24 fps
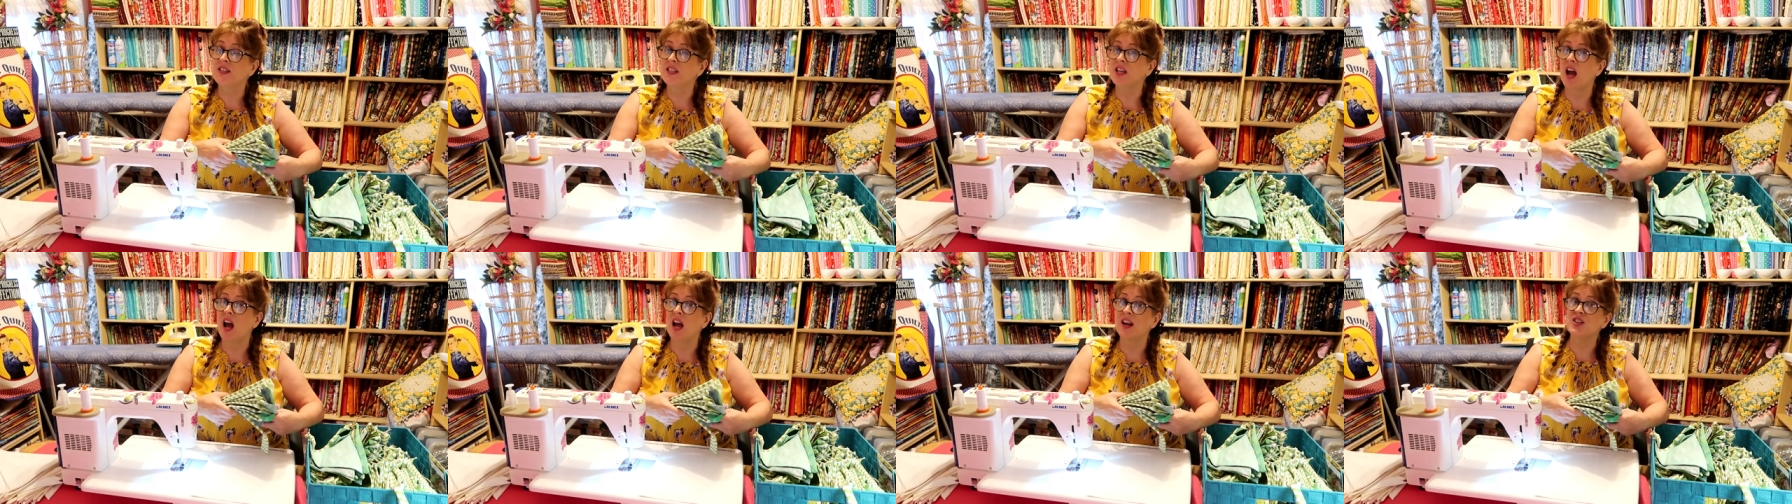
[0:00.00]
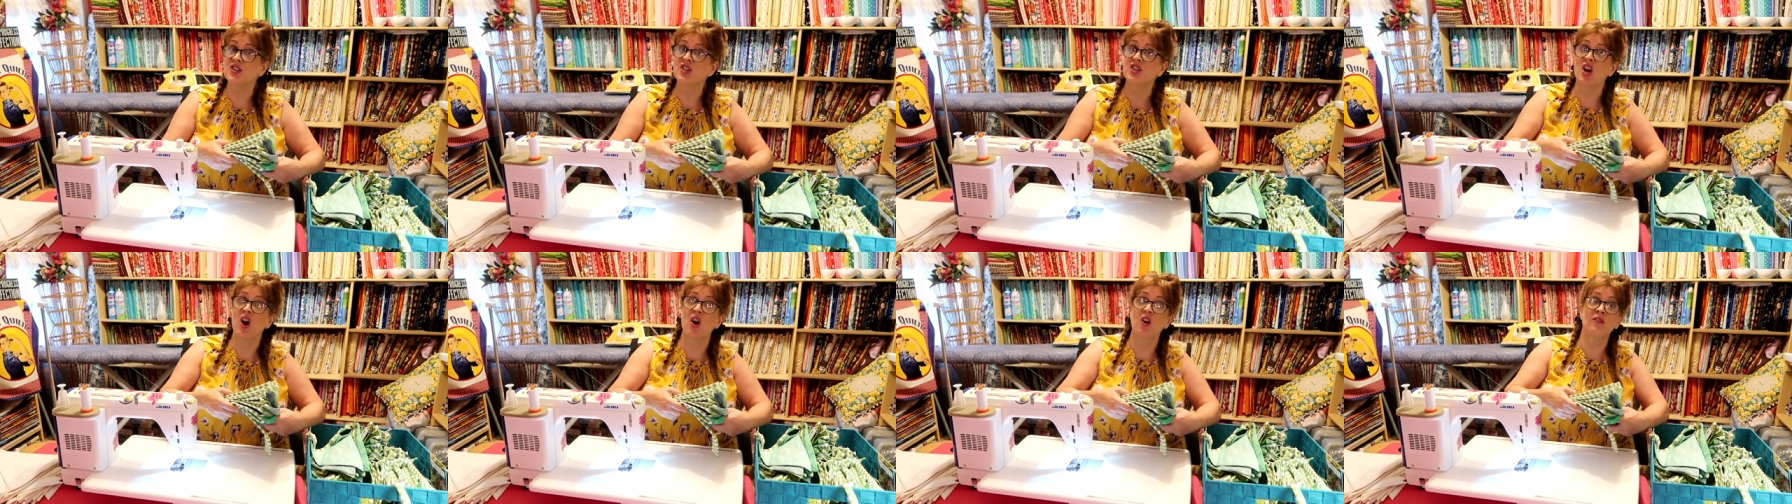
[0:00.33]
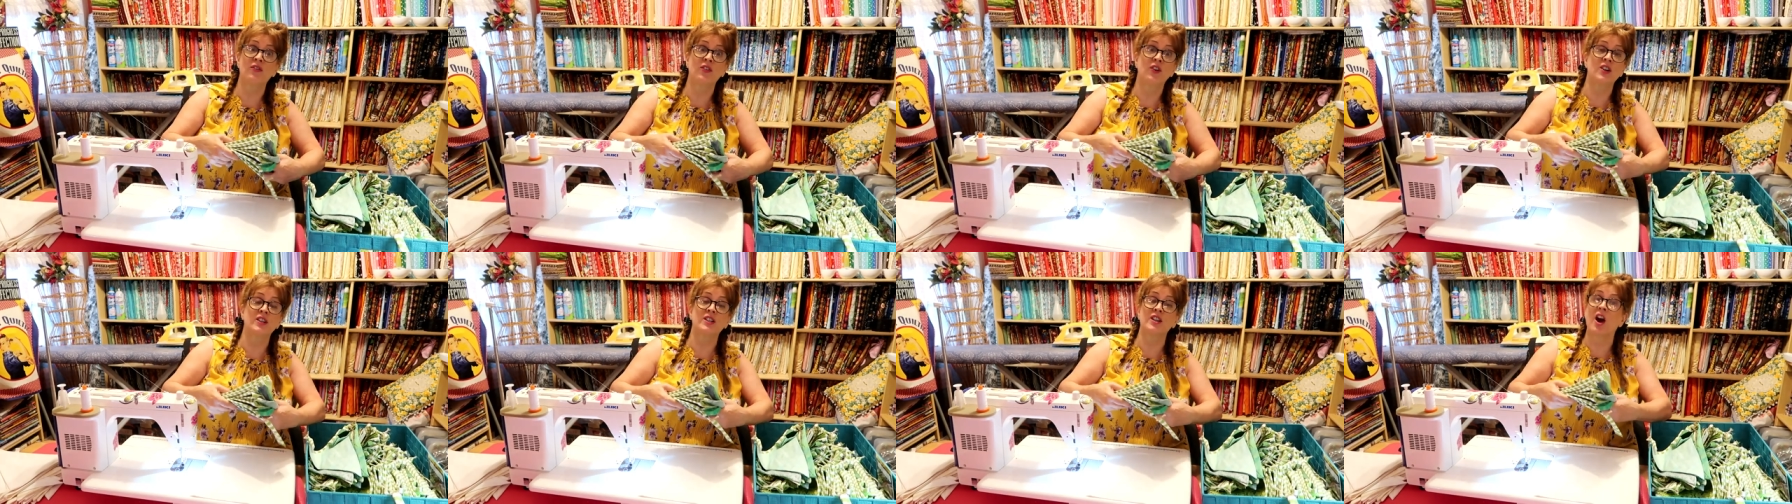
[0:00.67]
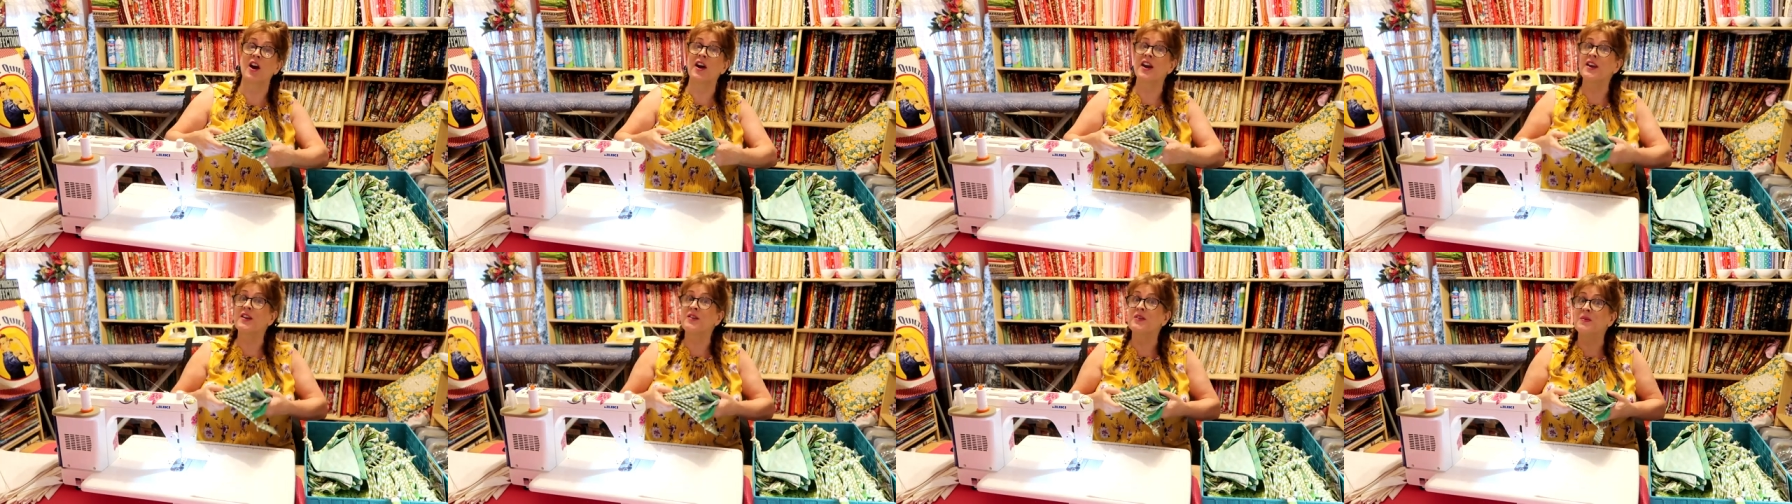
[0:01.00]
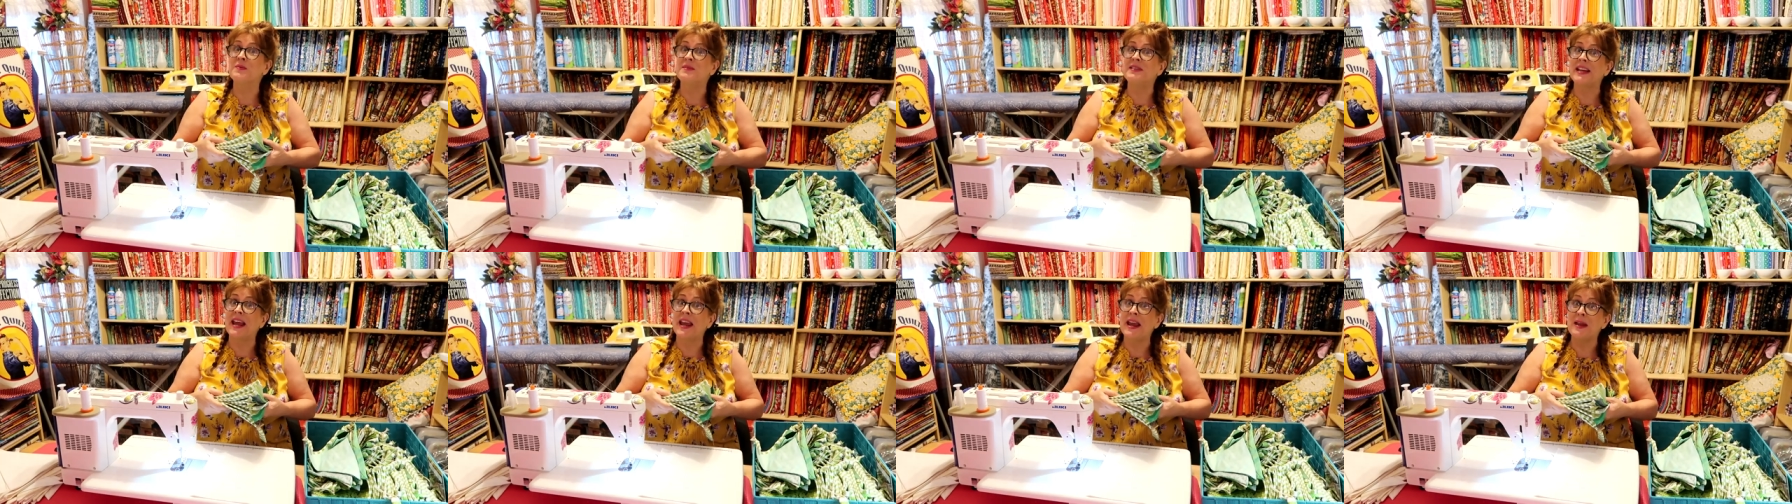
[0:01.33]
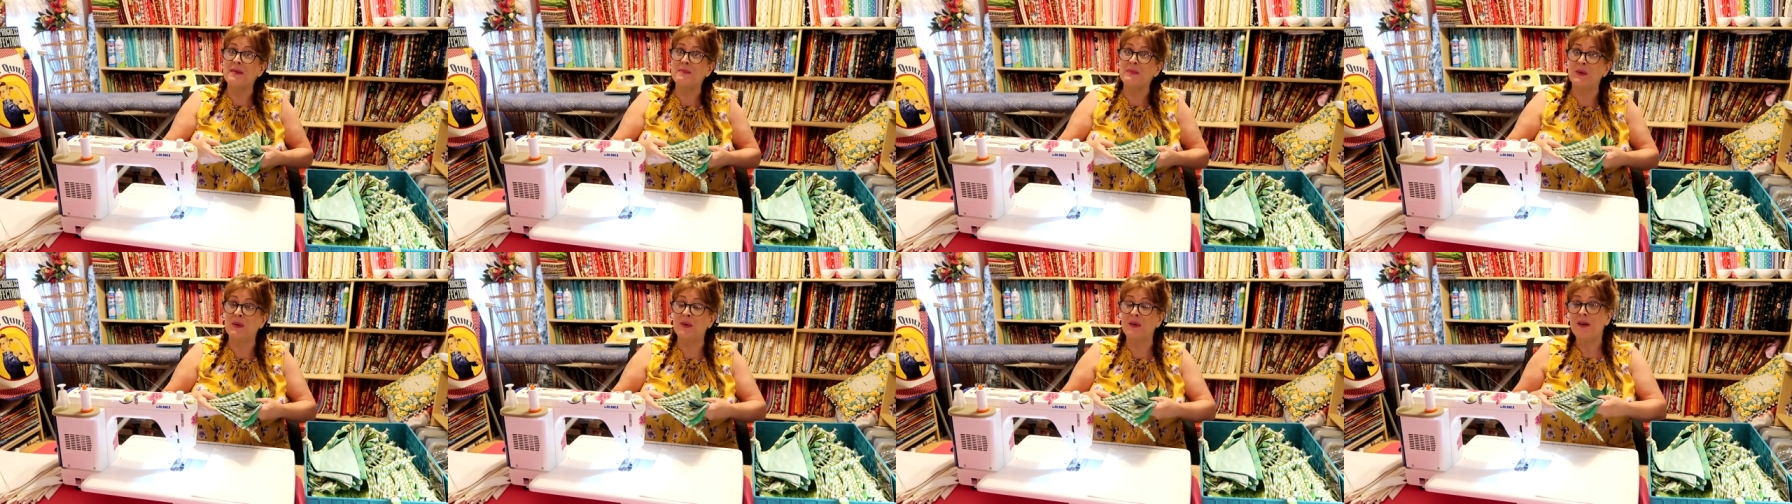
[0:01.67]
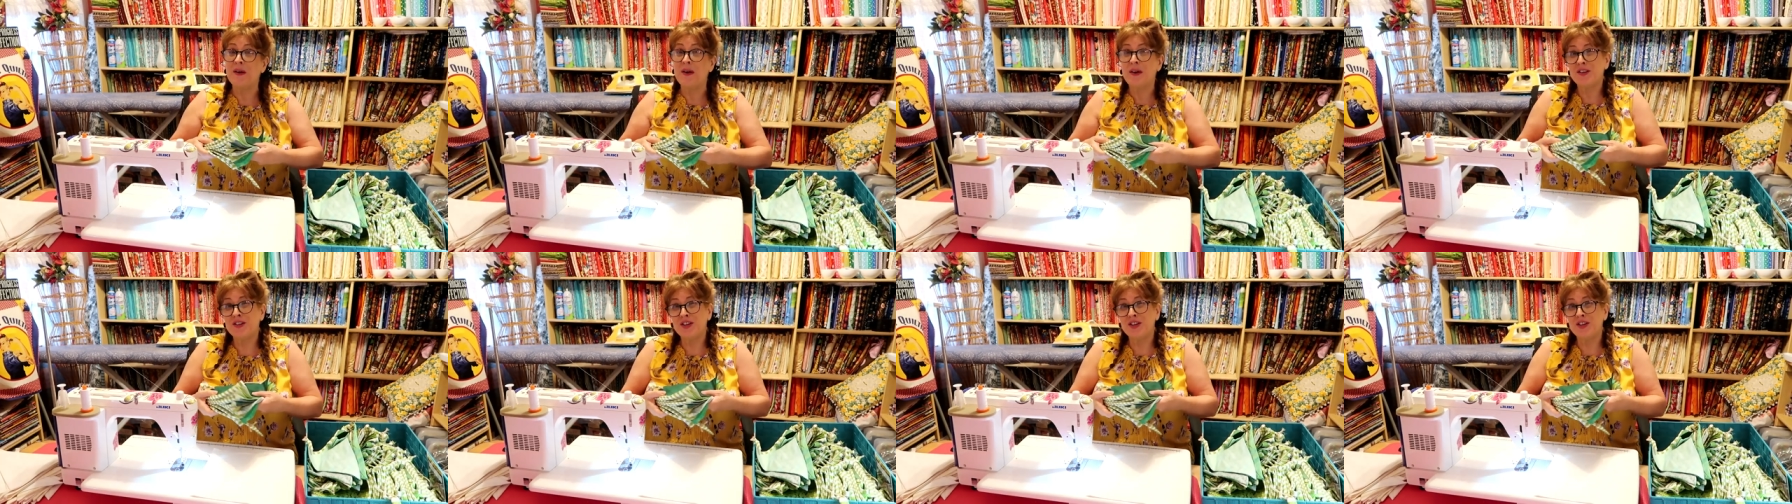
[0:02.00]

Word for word: touch over a dining room table.